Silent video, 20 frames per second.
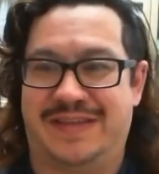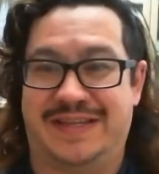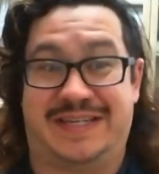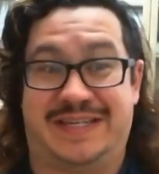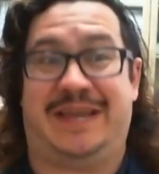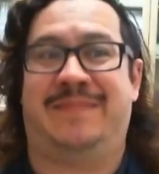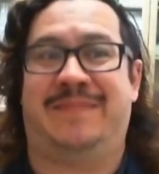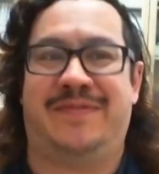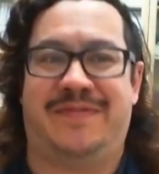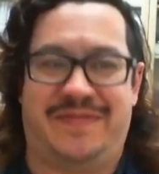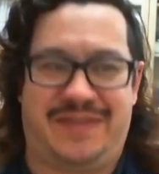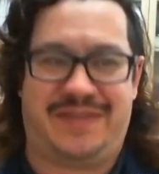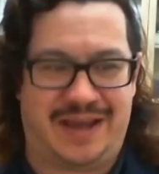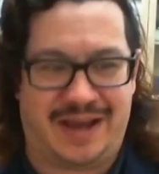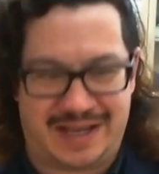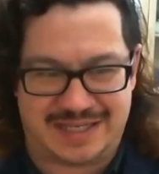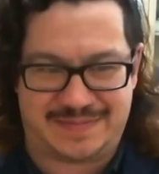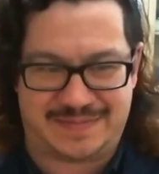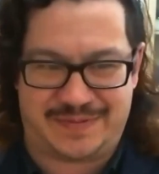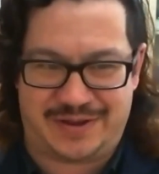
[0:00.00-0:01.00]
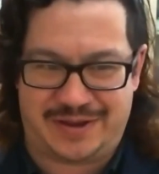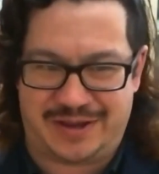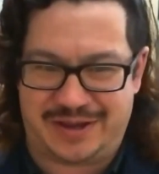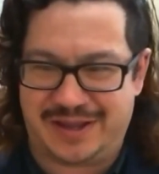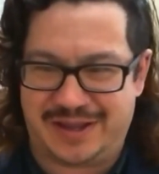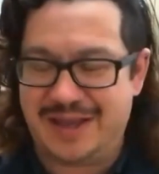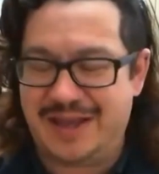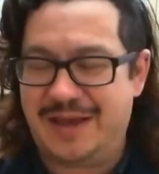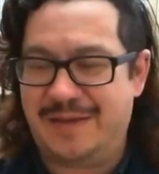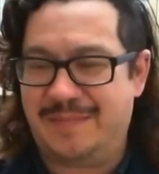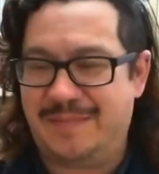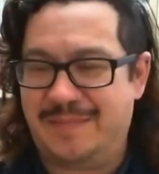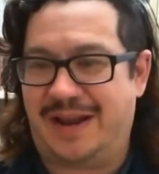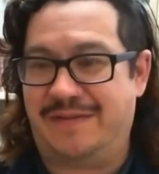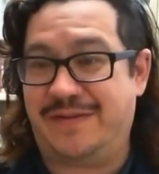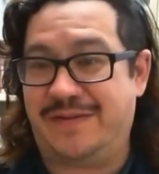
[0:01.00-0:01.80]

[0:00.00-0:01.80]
the tip of the iceberg. But I